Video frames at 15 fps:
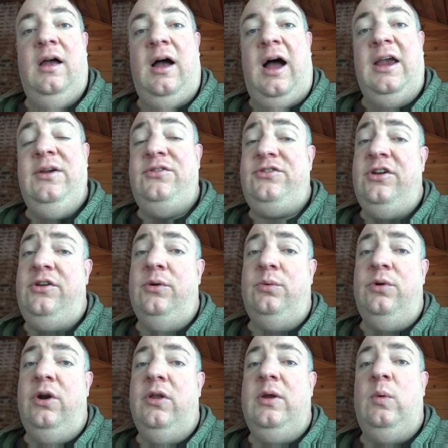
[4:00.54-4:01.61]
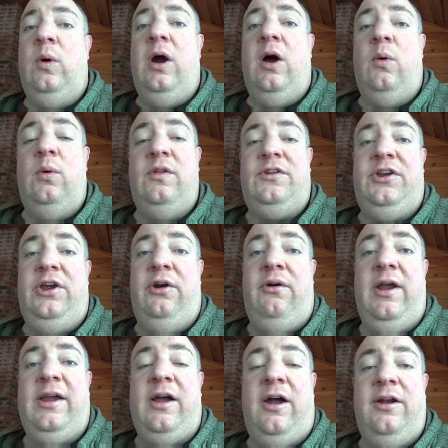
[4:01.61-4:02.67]
I used to do really well with
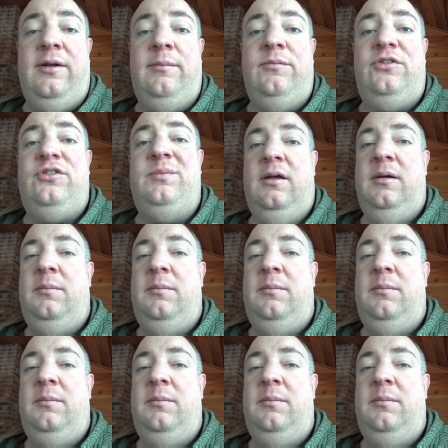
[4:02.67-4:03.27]
Keurig items,